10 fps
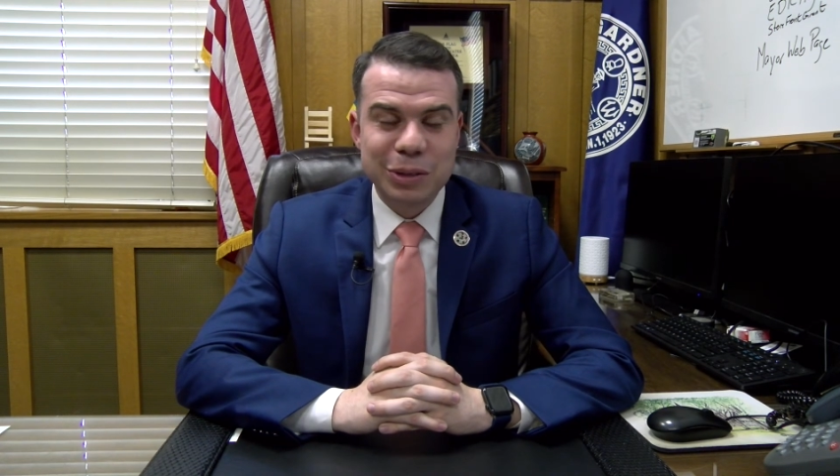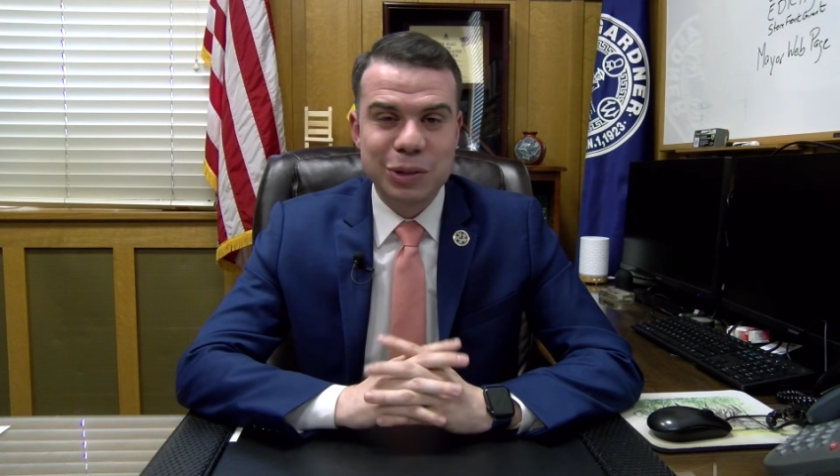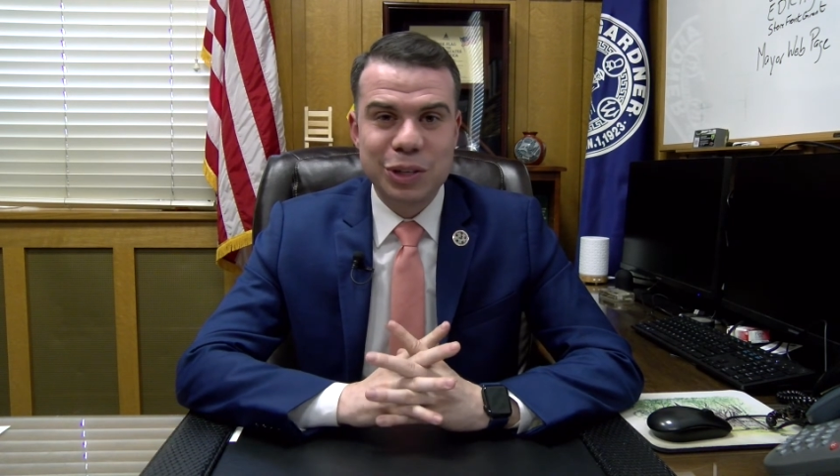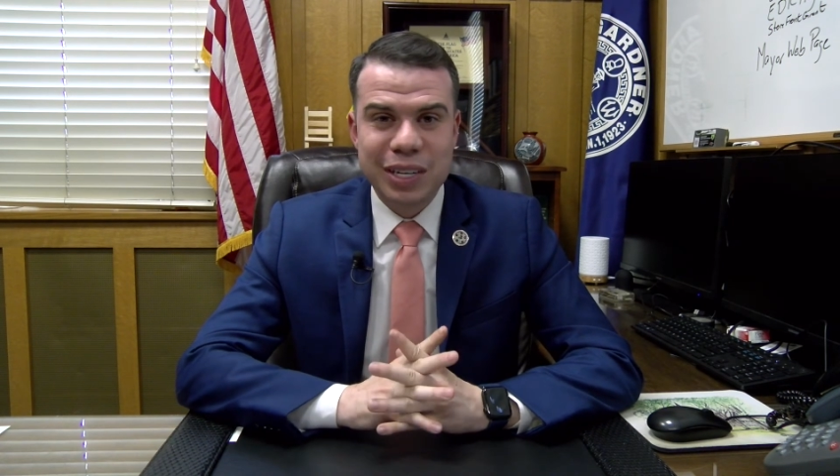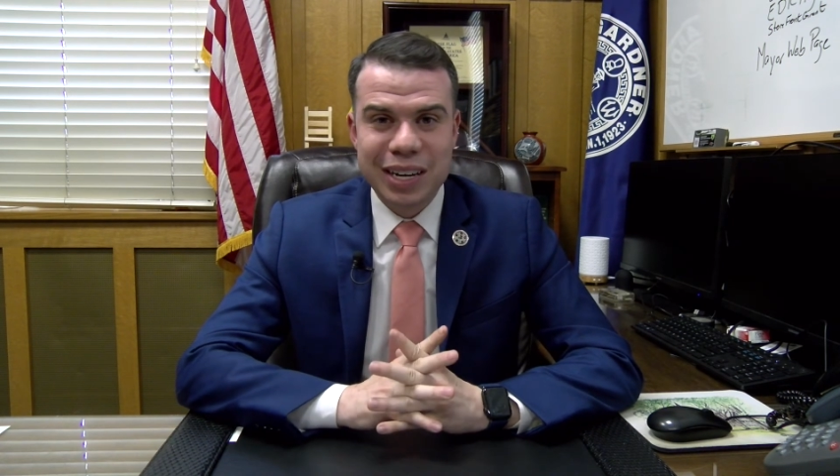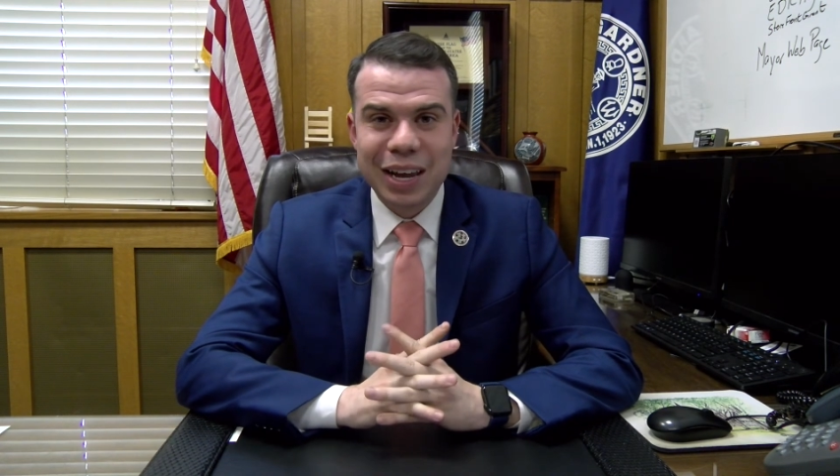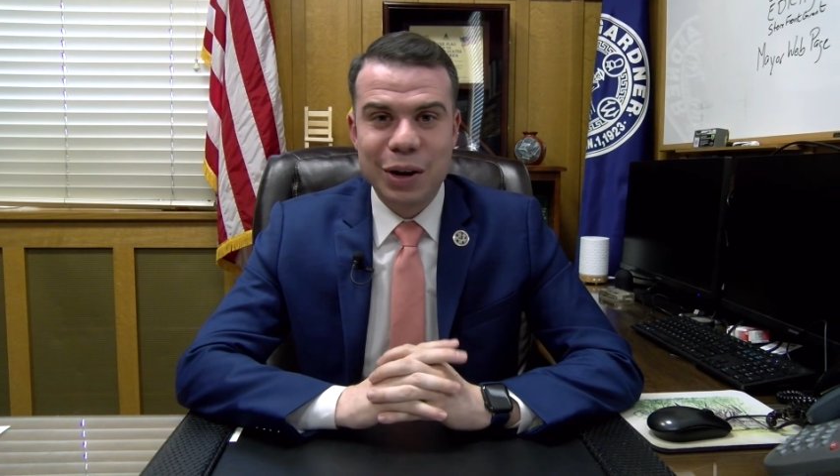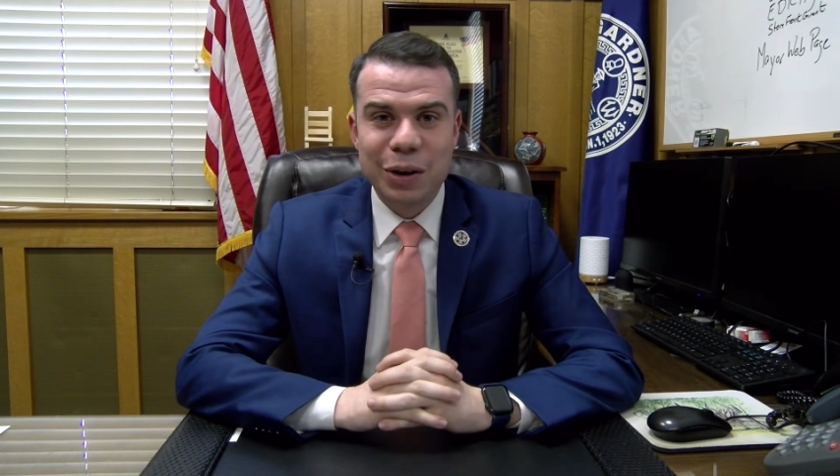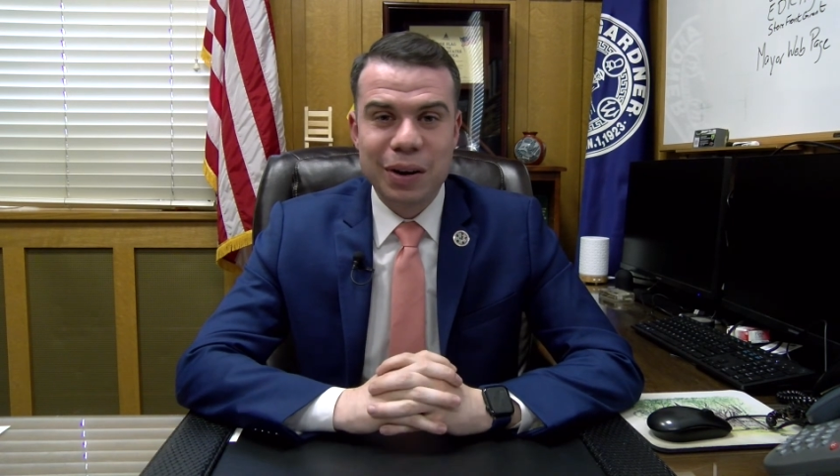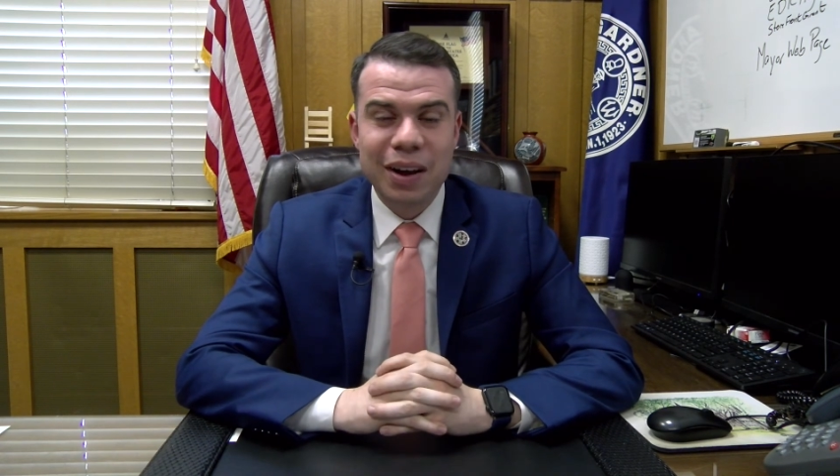so she did
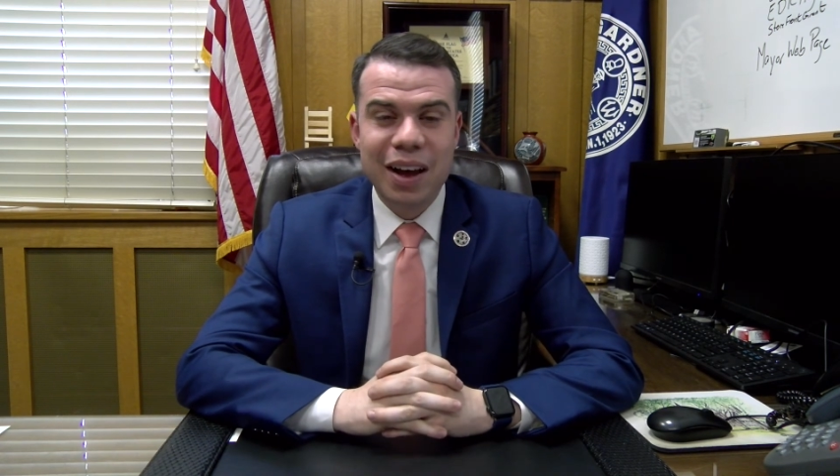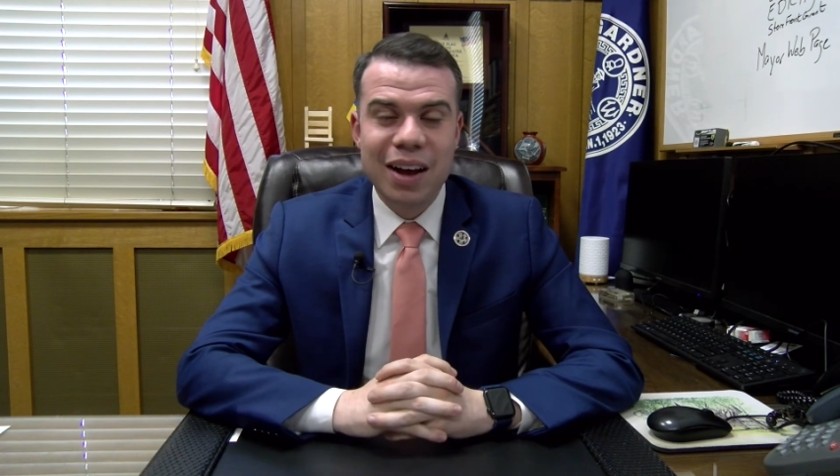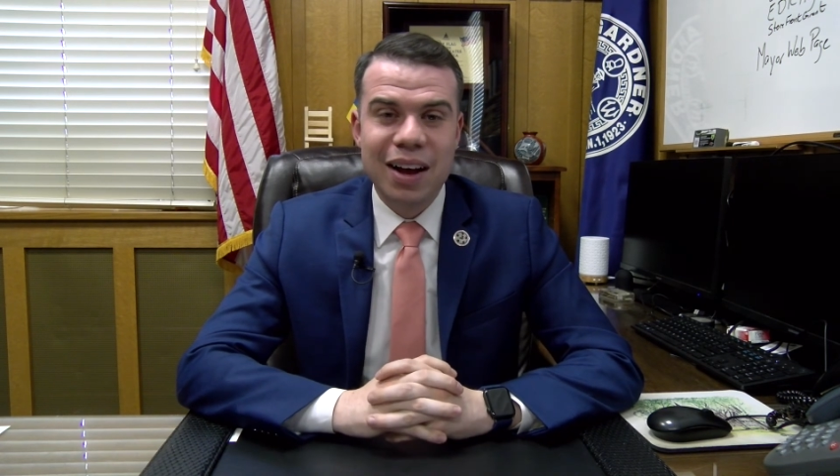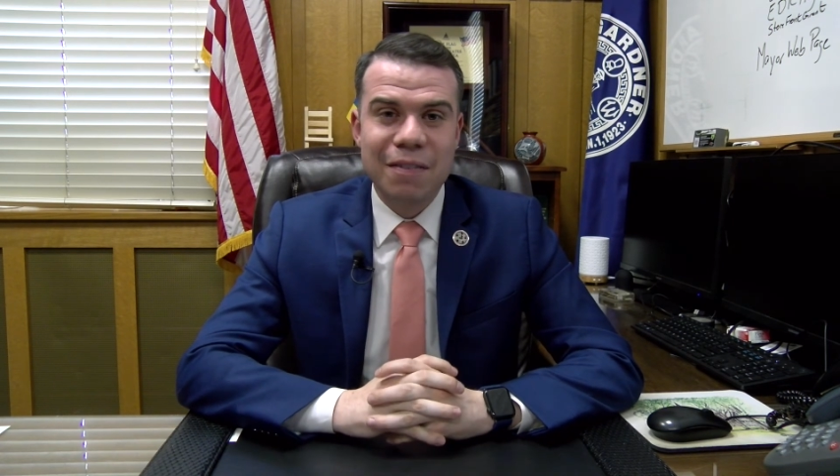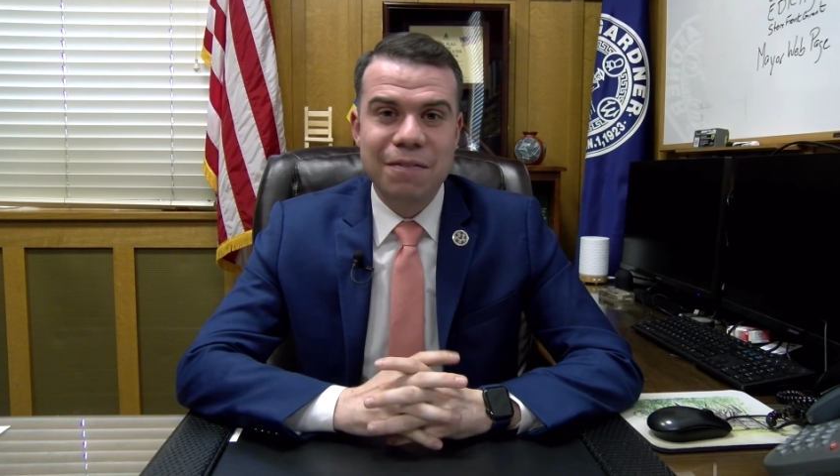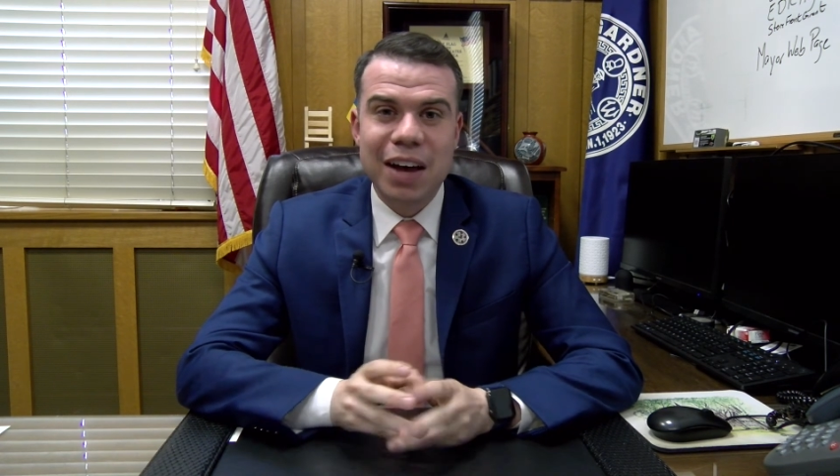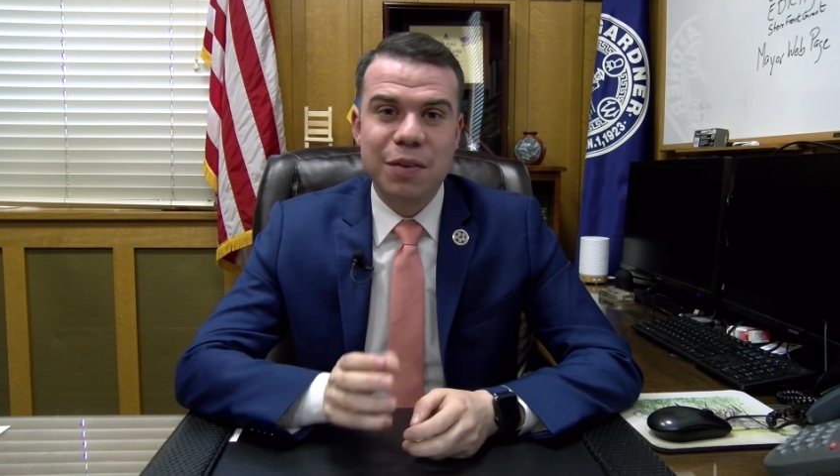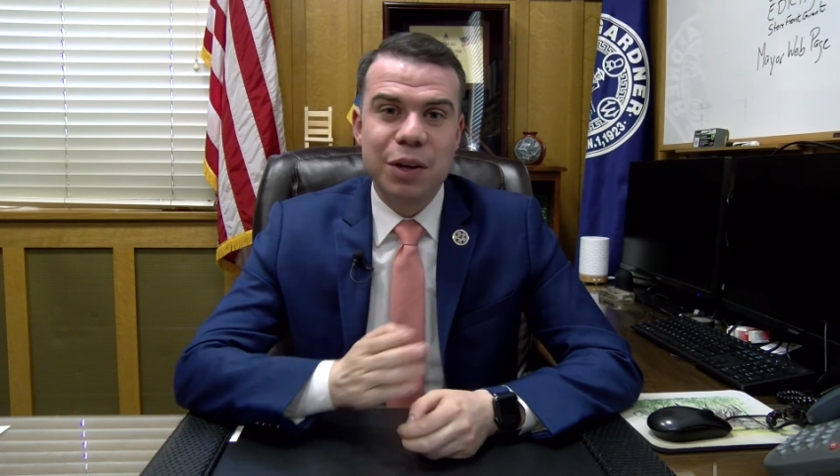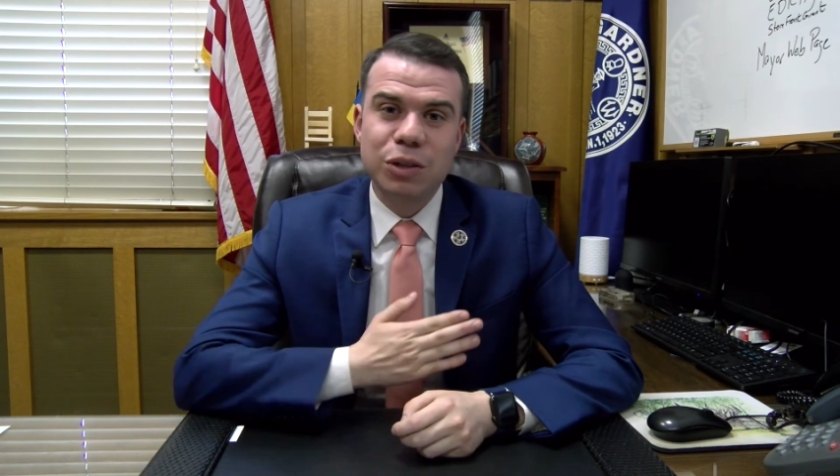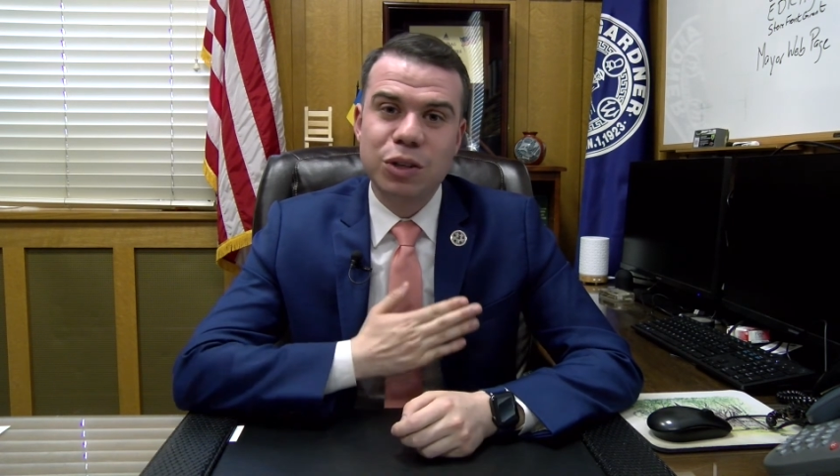get her
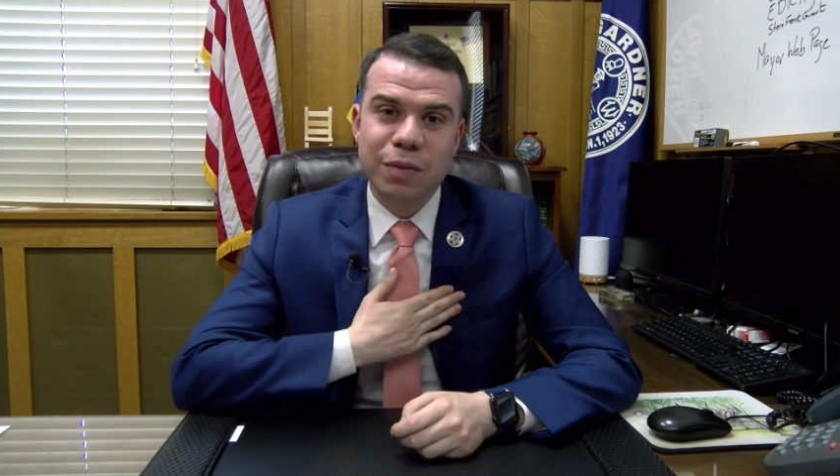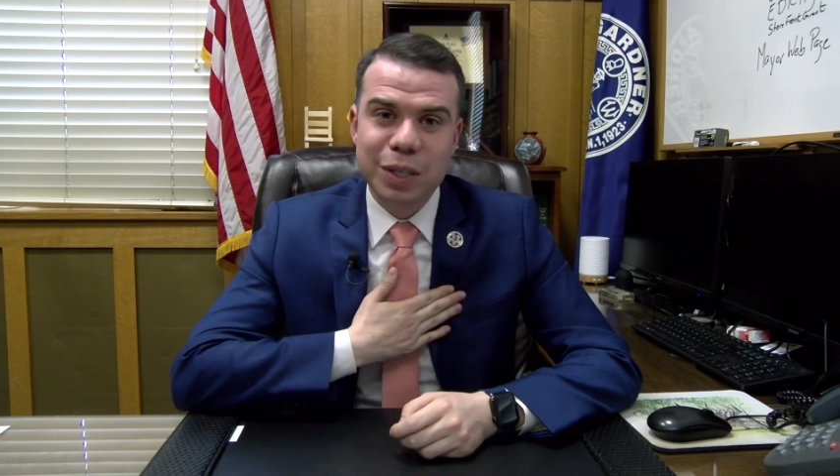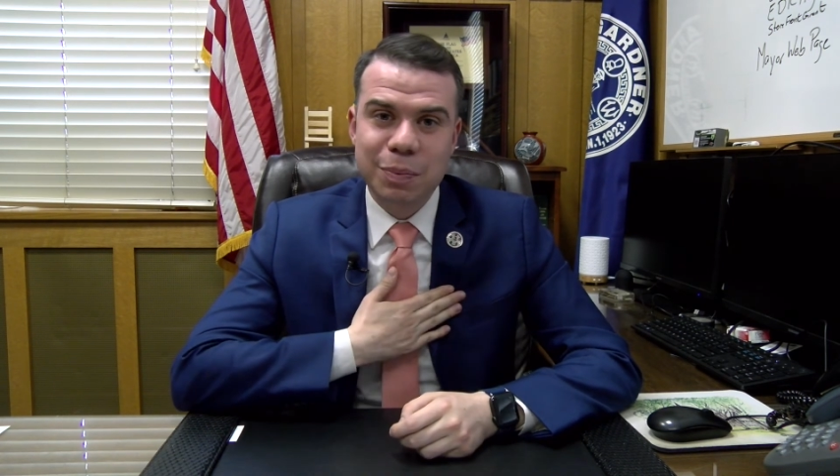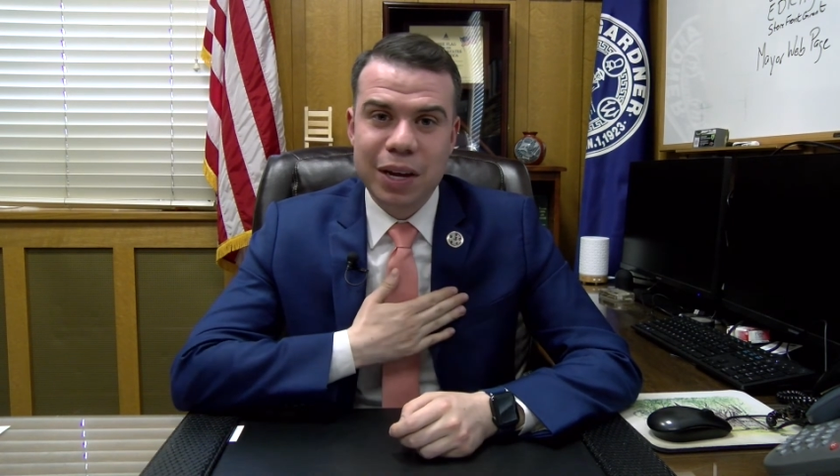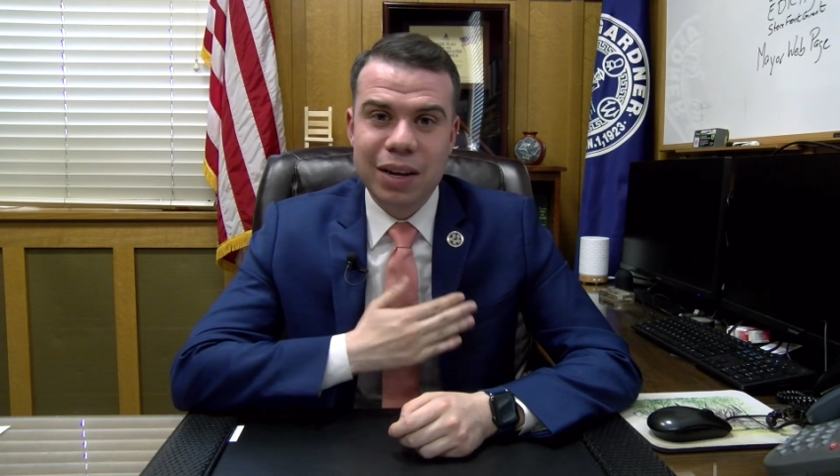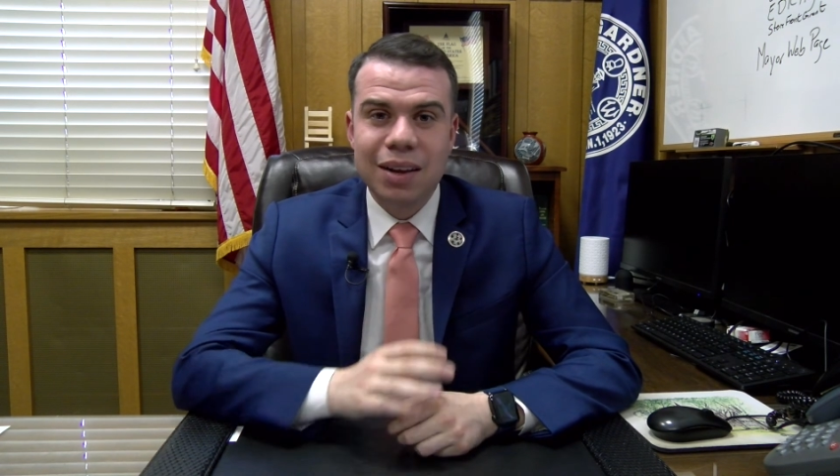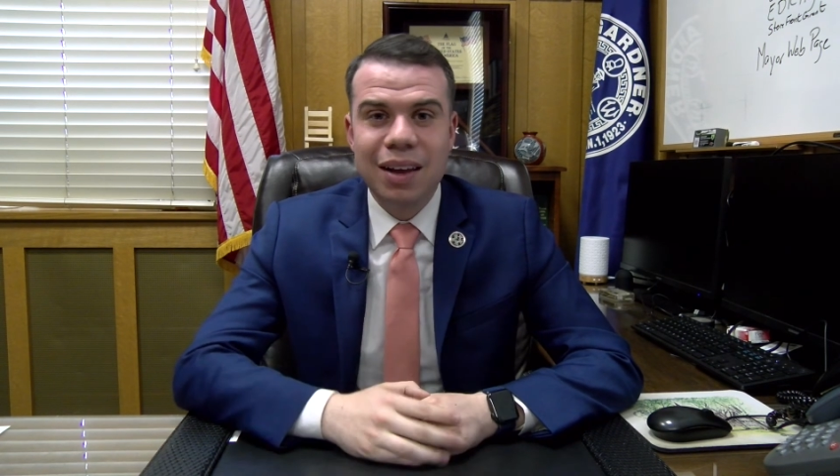5-year service pin